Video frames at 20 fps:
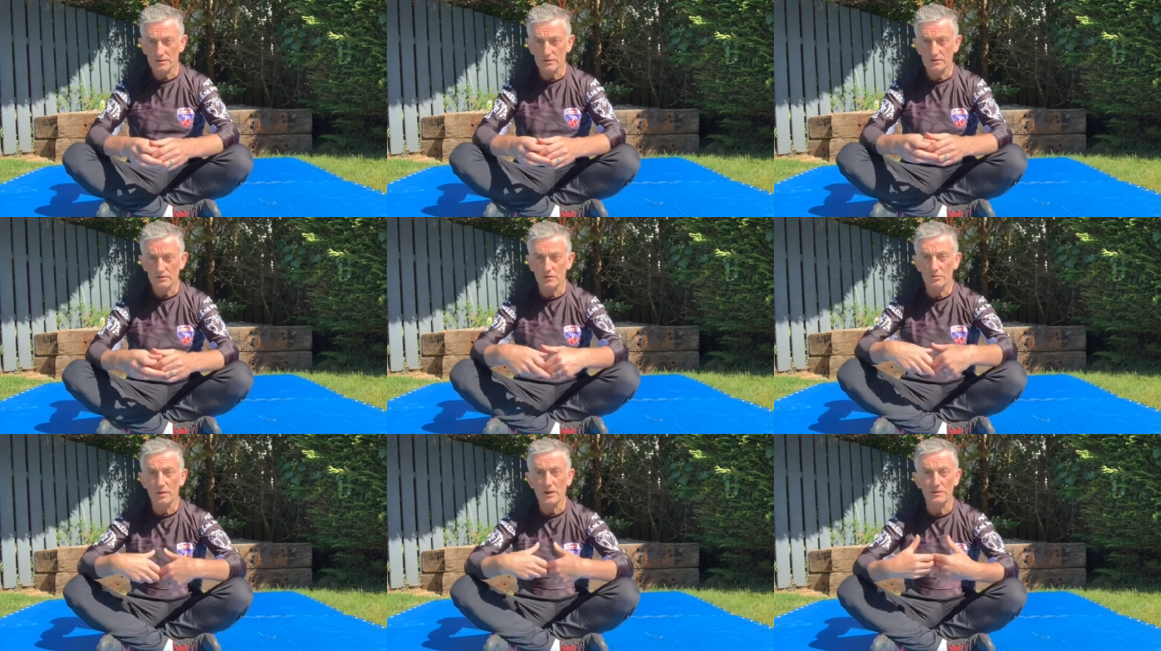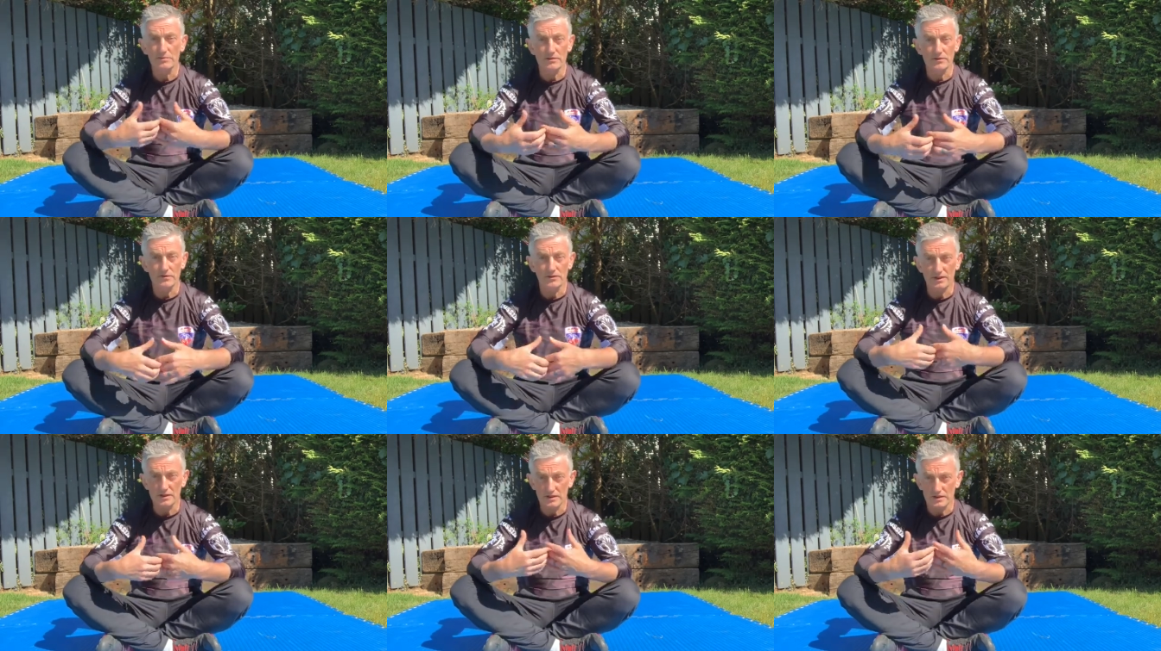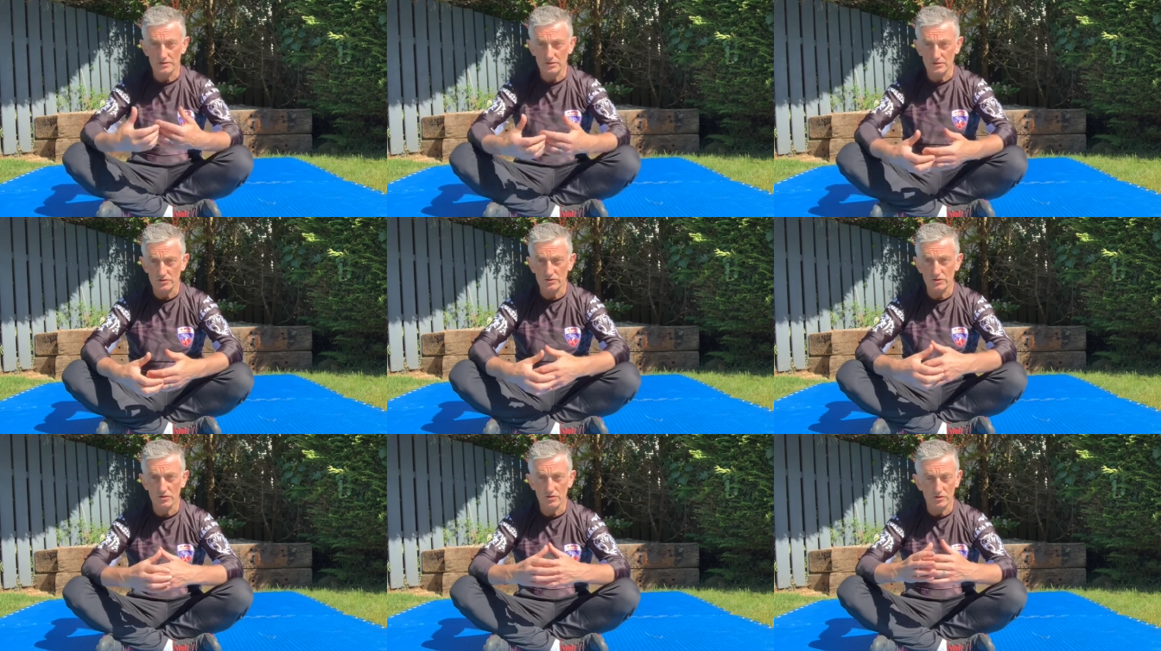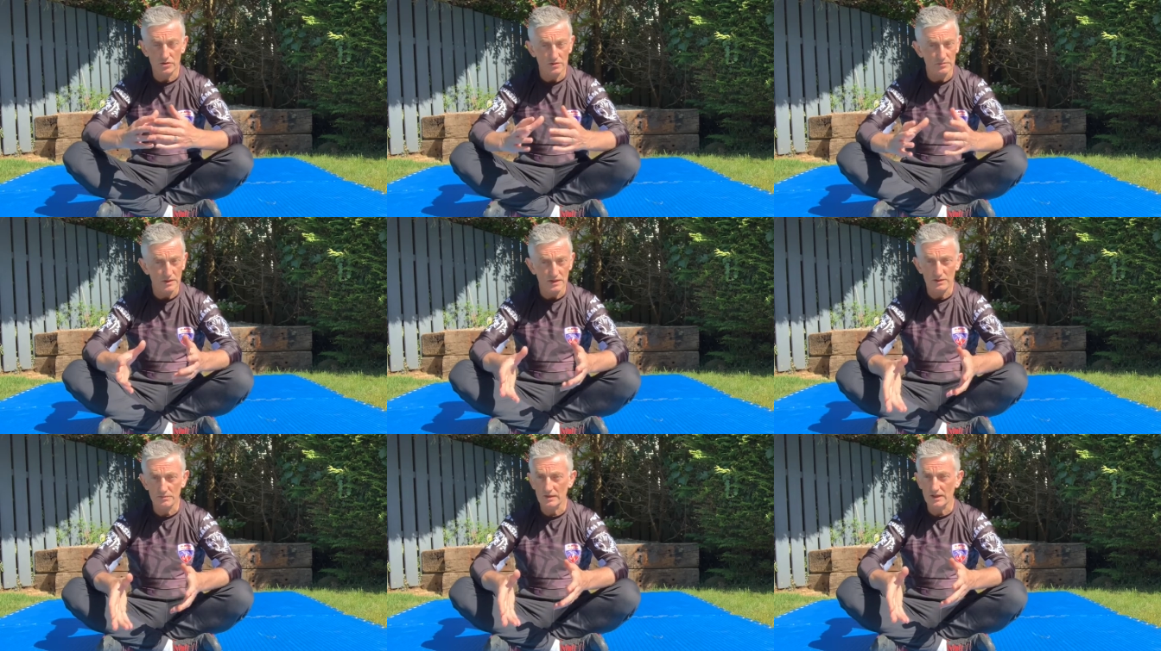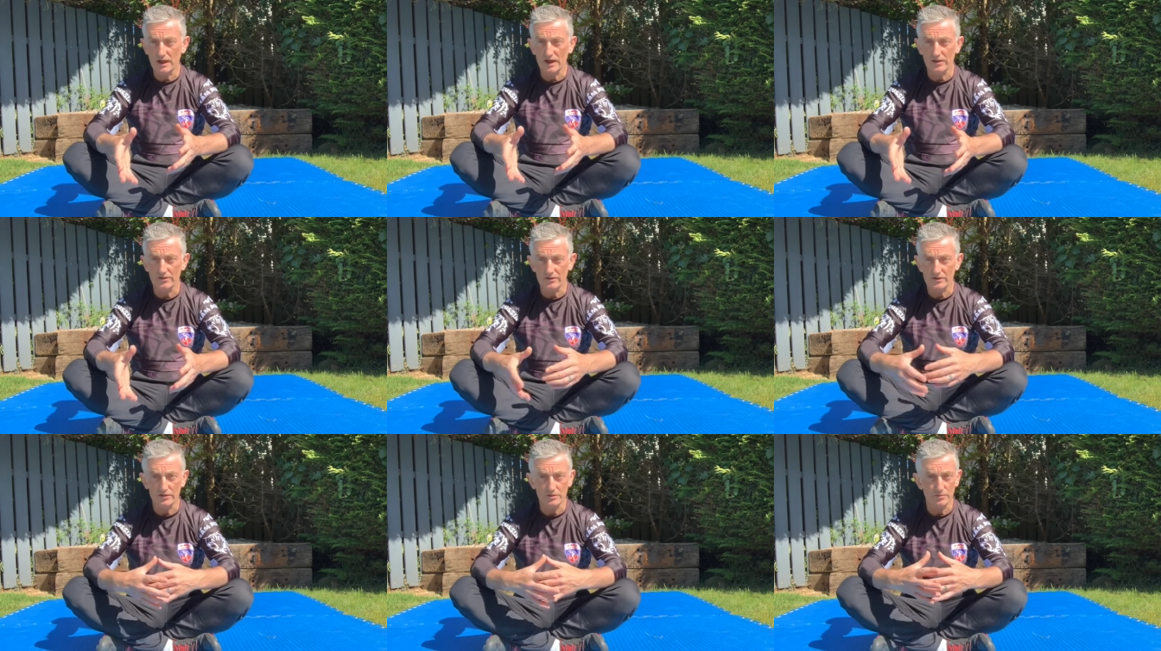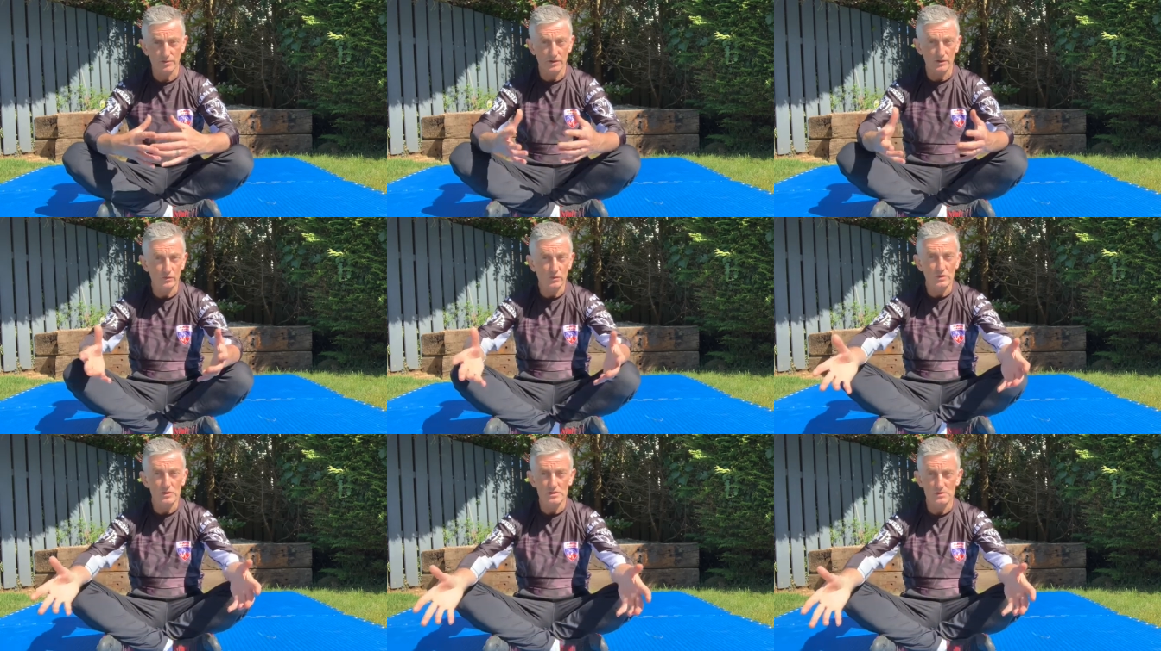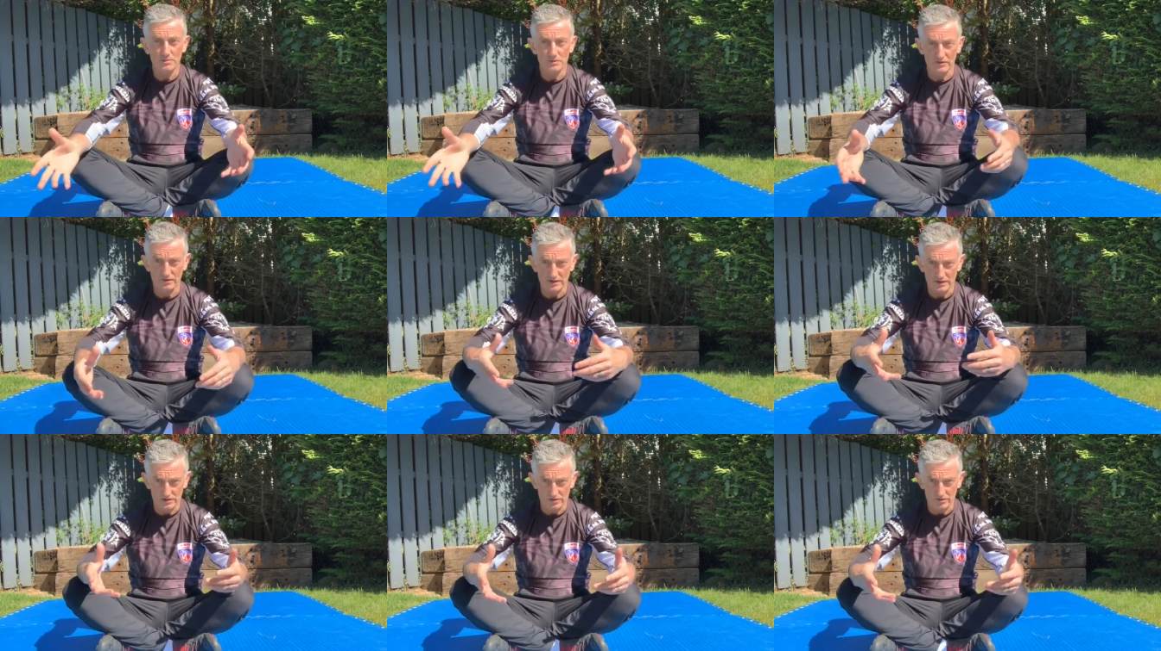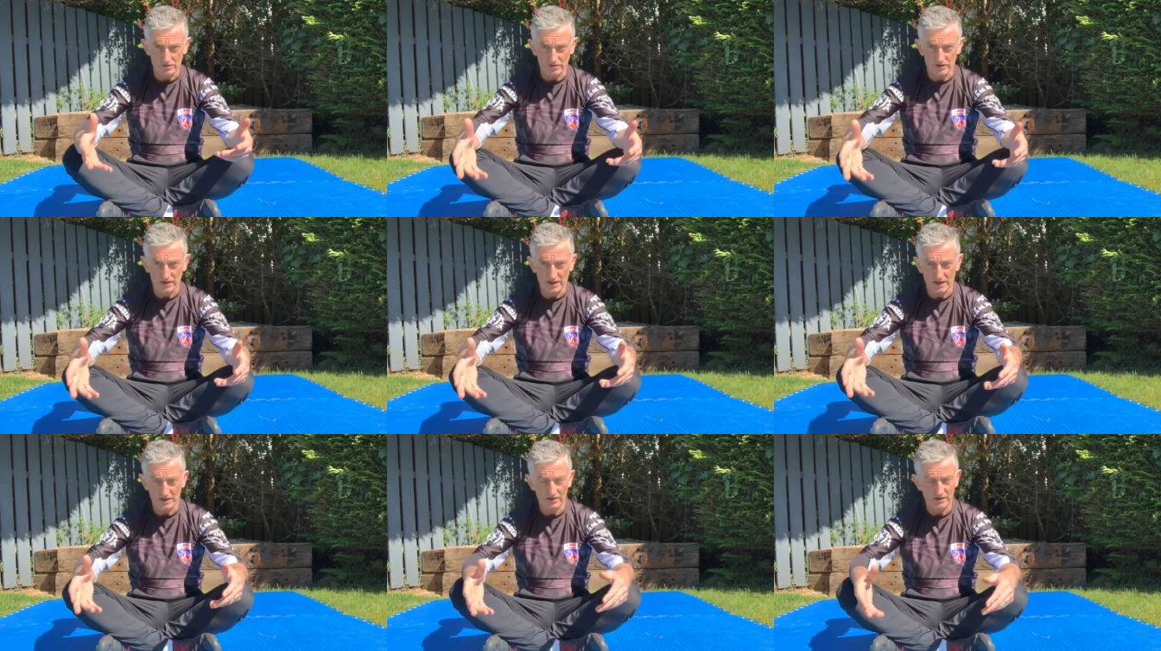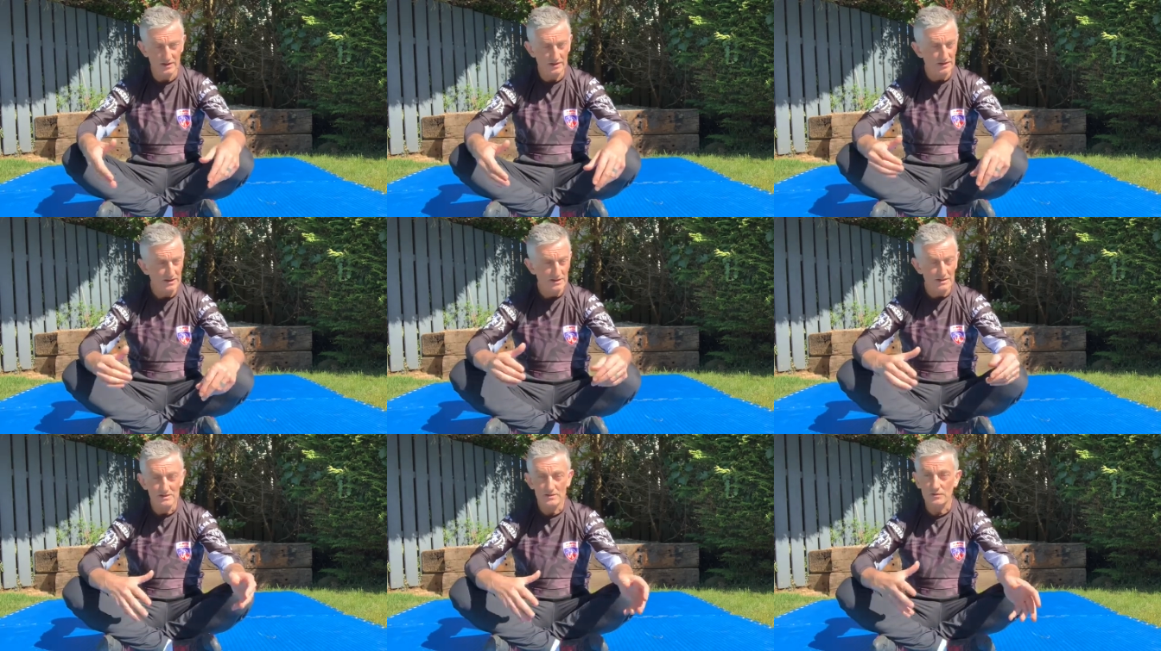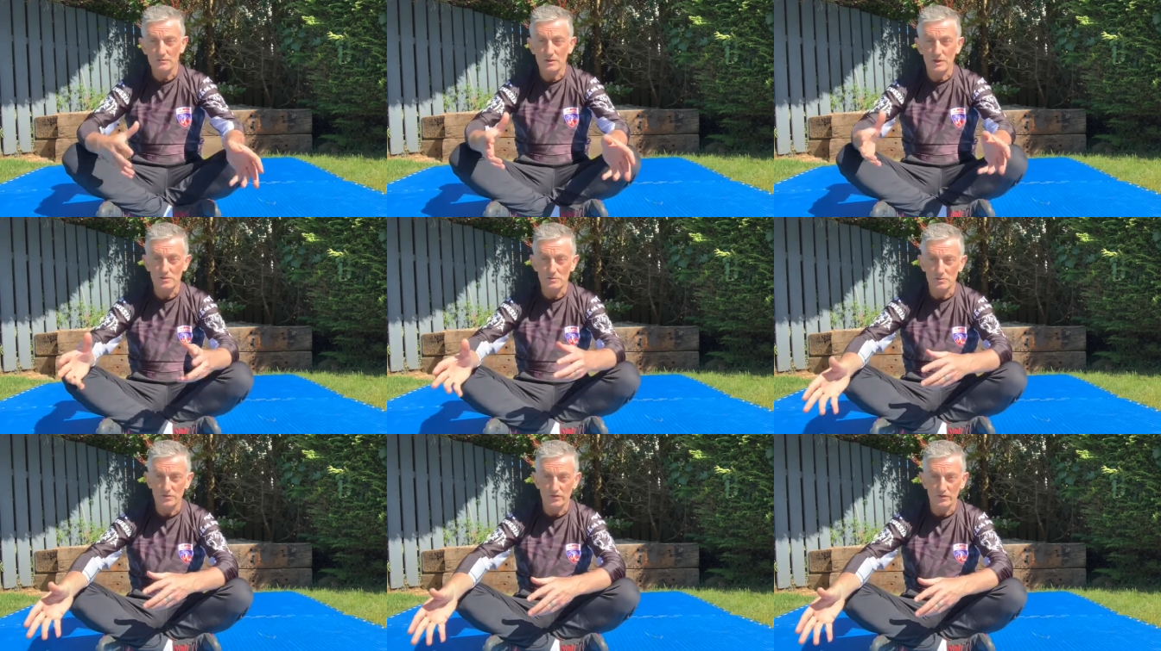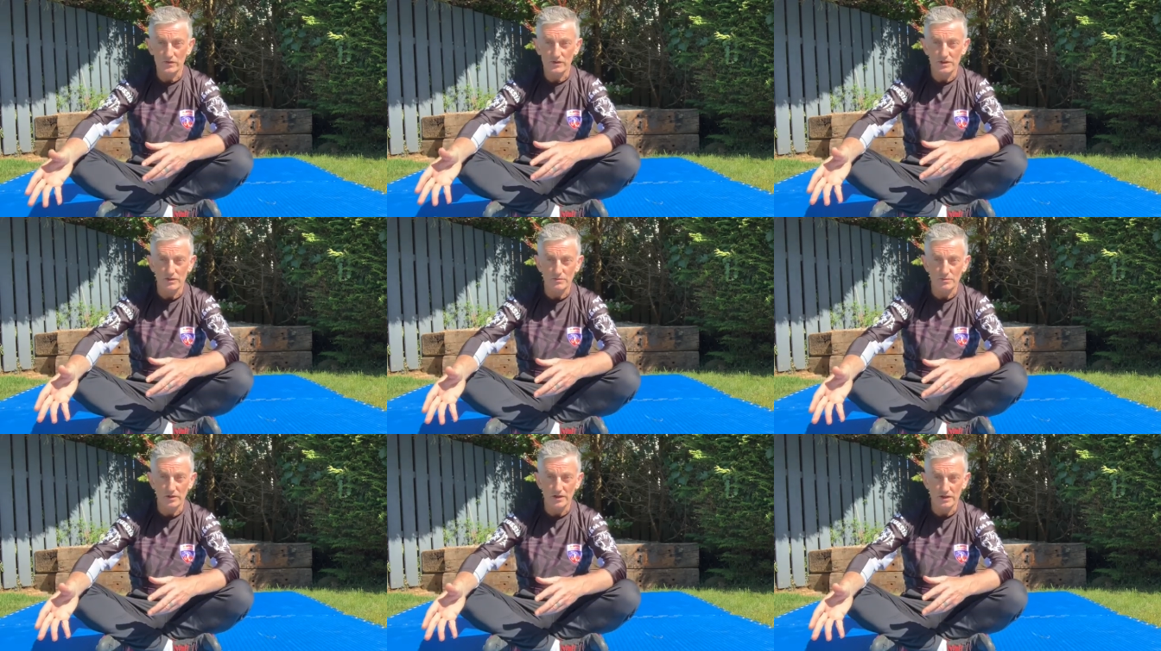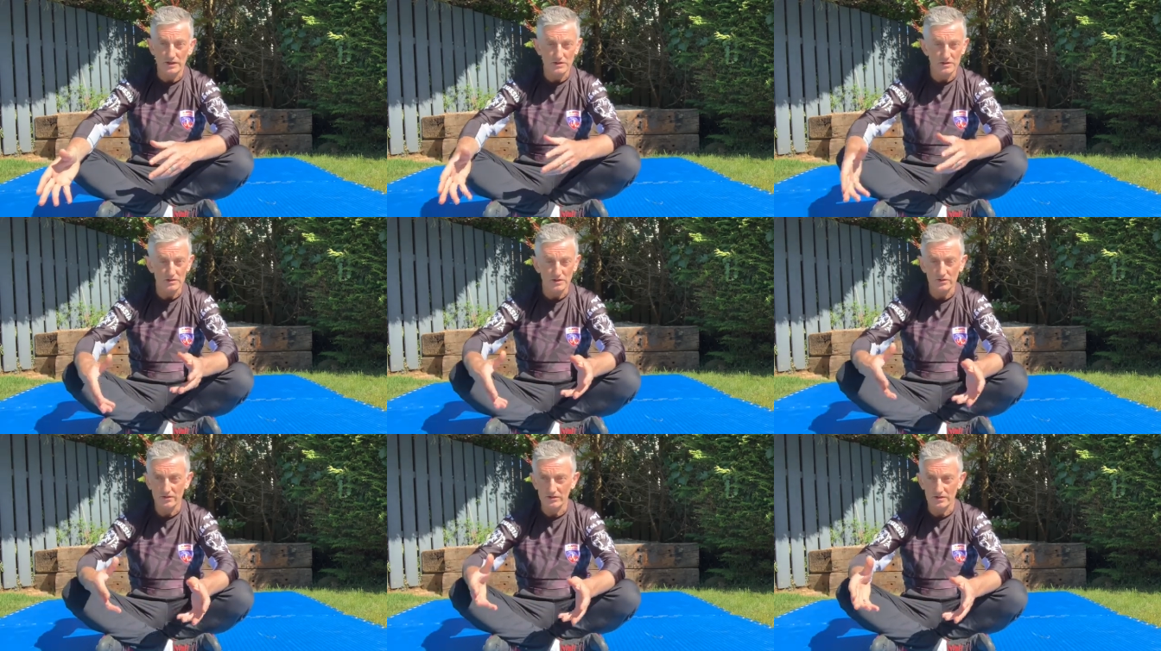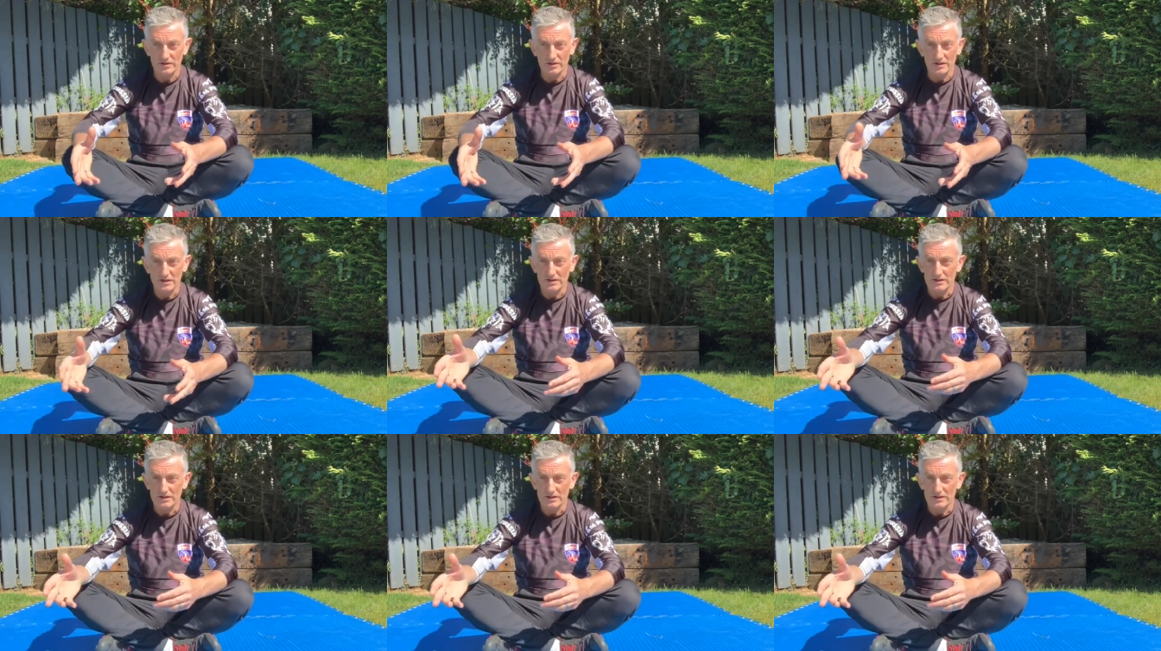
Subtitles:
You're meant to be fit and strong. You're meant to be healthy. Your body wants to be fit and strong and healthy. Sometimes we feed our body stuff that